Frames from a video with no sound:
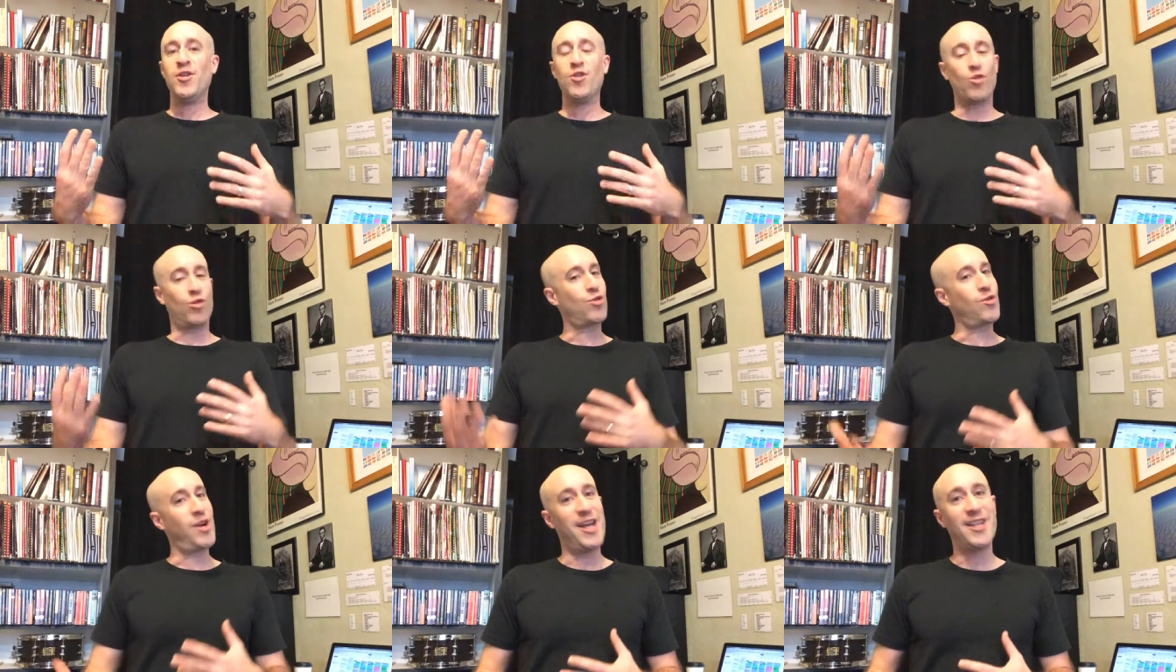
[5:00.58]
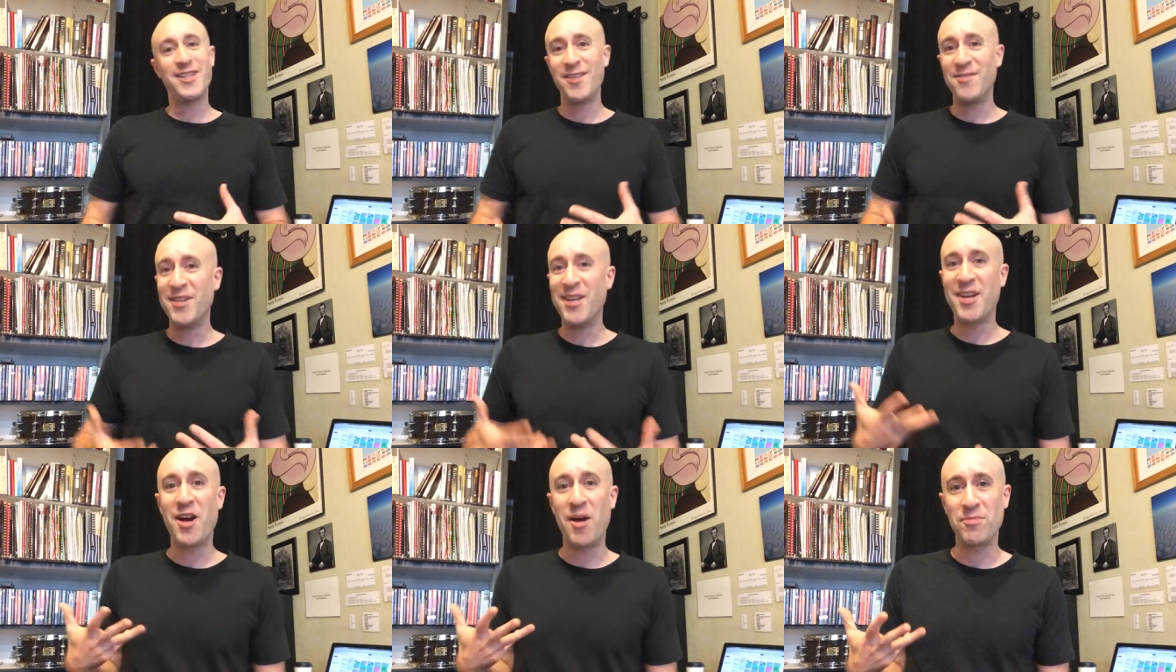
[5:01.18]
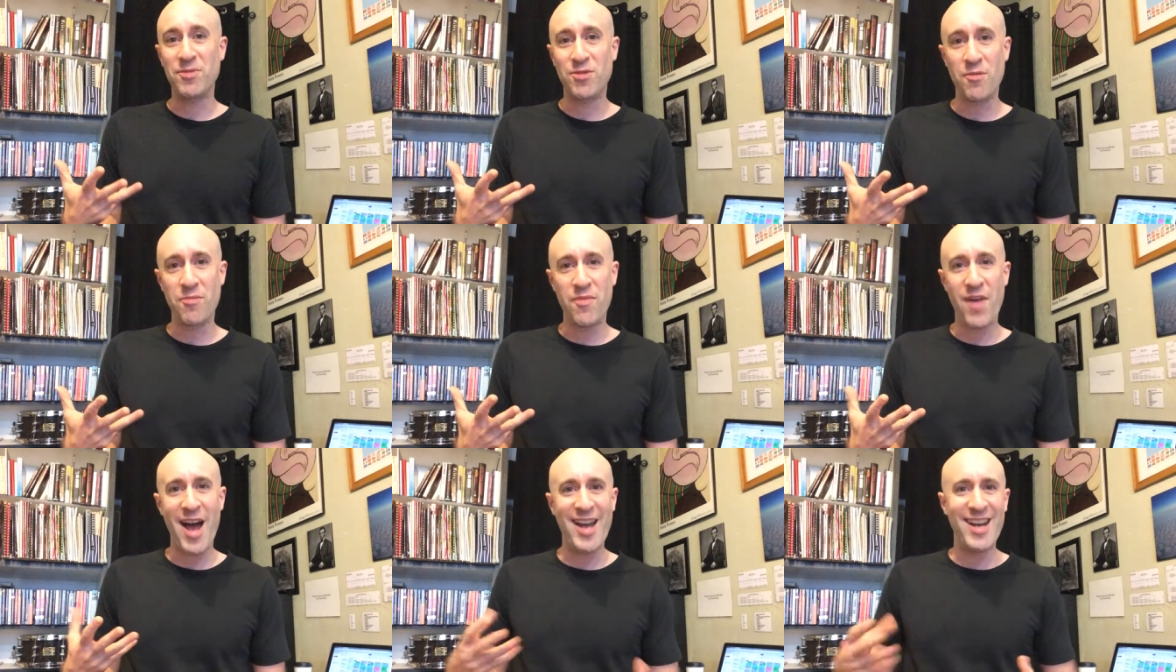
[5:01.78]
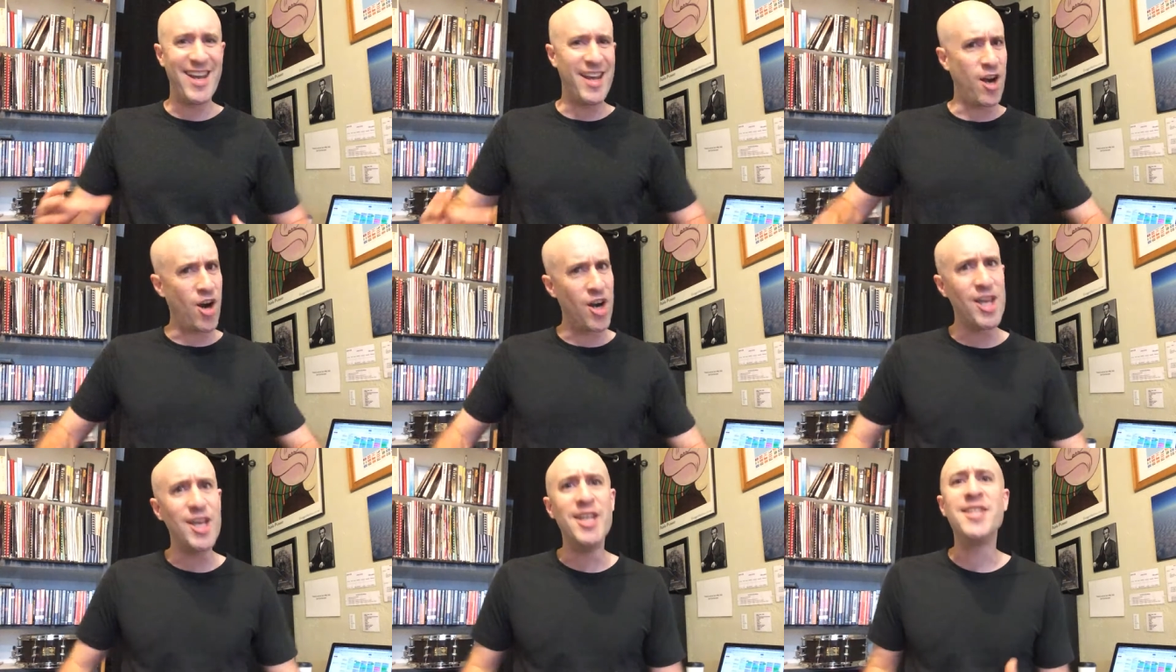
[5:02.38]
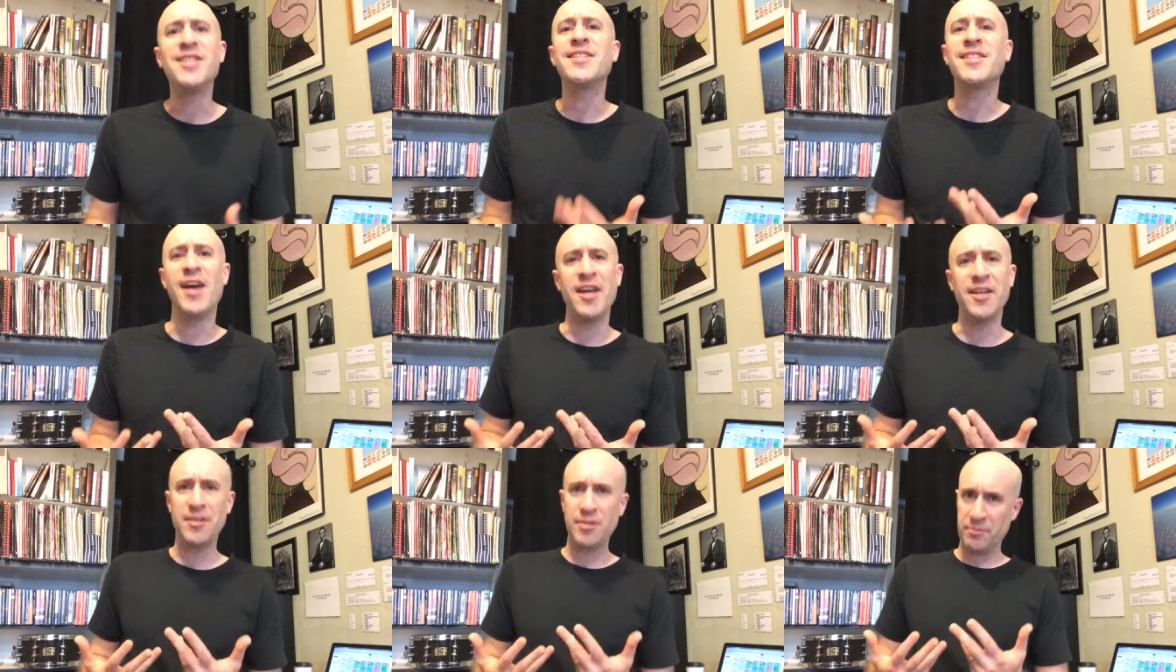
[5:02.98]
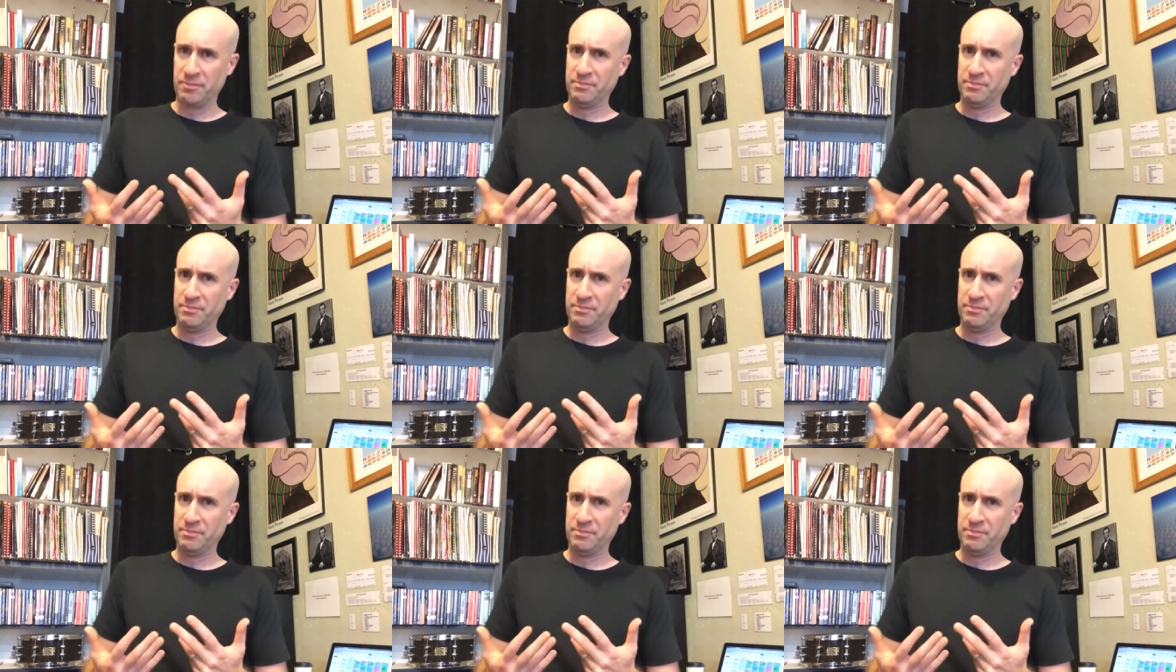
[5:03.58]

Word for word: your creativity comes from that, and our insight